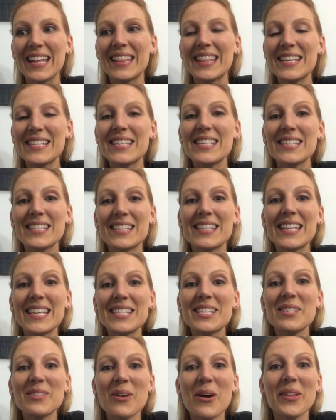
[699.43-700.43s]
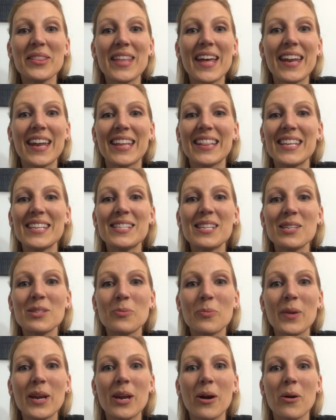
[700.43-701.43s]
This is this is authentic. This
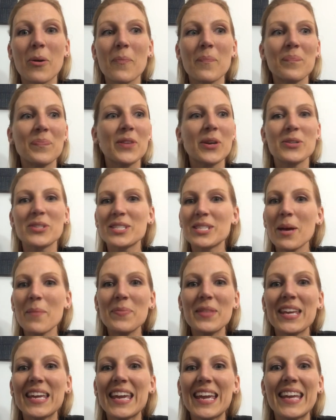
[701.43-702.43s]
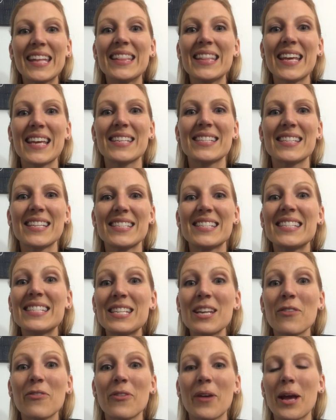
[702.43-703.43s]
is real. There's something in this that's
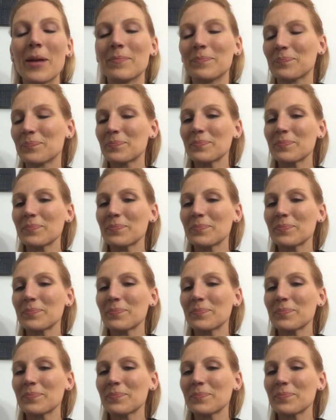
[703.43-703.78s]
different.